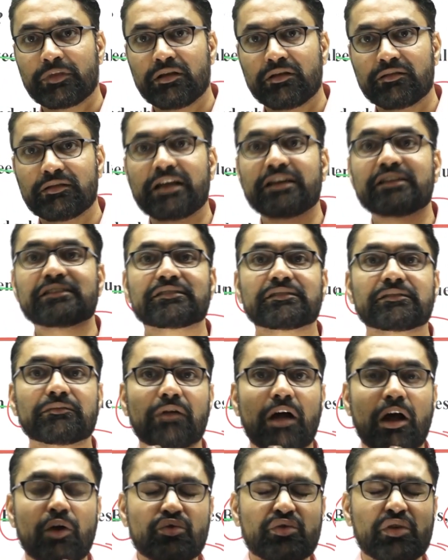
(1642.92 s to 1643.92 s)
that is
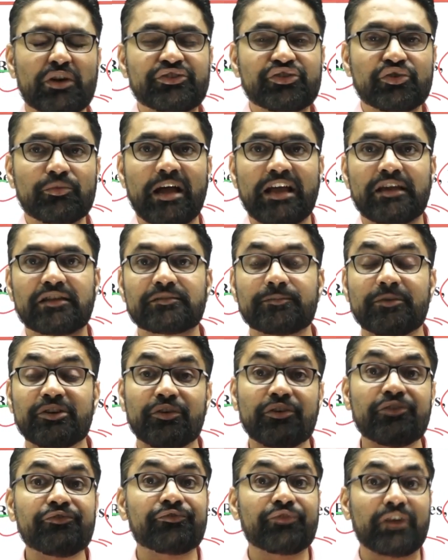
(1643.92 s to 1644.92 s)
how to achieve balance
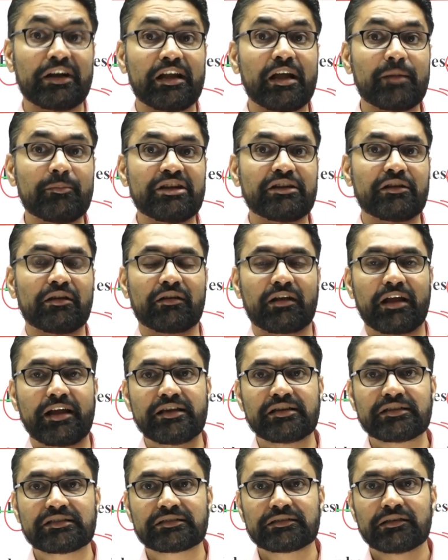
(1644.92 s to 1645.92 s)
between fundamental
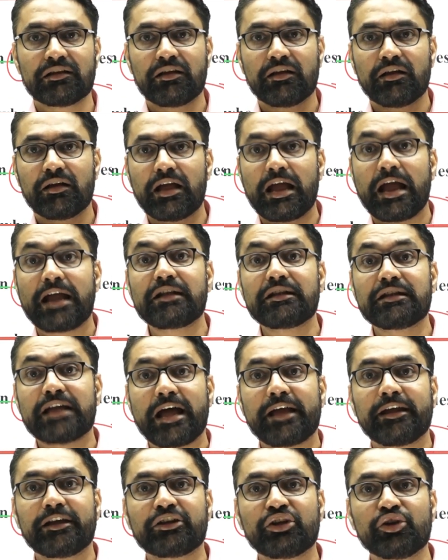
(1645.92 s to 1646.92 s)
rights and
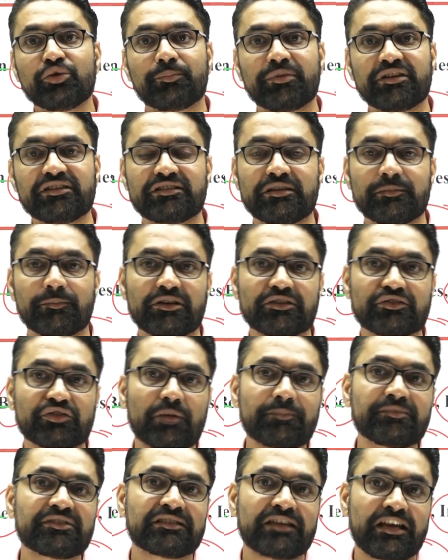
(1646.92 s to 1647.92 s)
directive principles
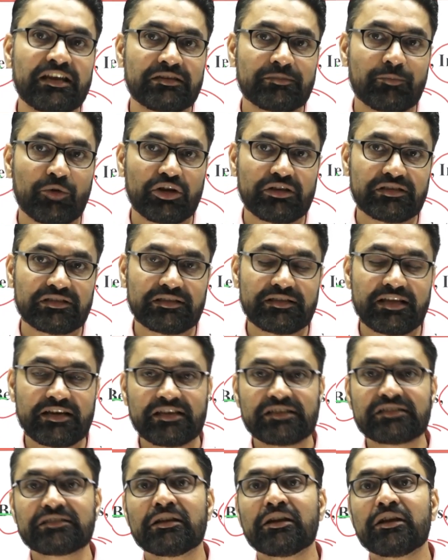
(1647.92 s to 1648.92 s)
of state policy, that
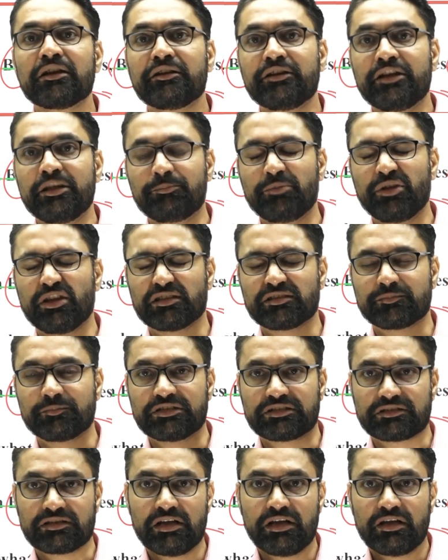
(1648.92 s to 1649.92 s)
is
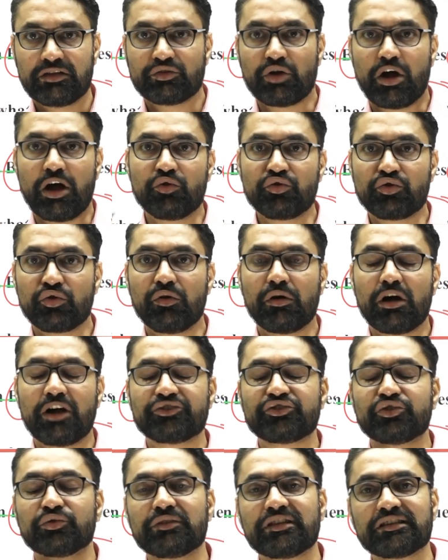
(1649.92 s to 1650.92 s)
DPSPs. So how to
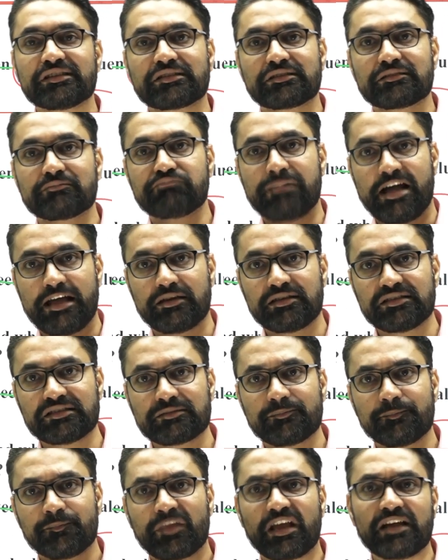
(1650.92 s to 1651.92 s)
achieve this balance,
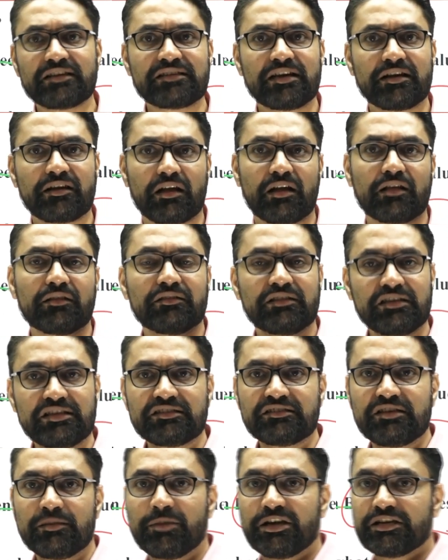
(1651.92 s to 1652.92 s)
etc.
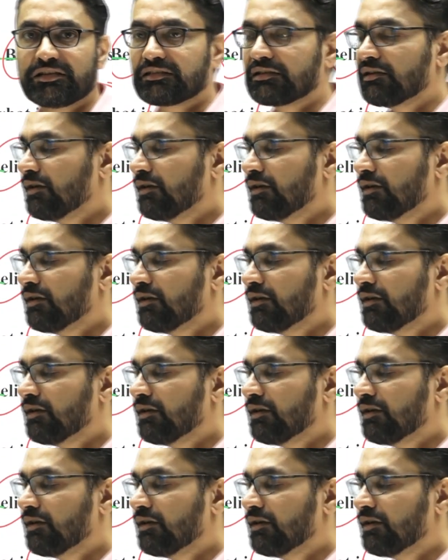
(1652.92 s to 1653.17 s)
These debates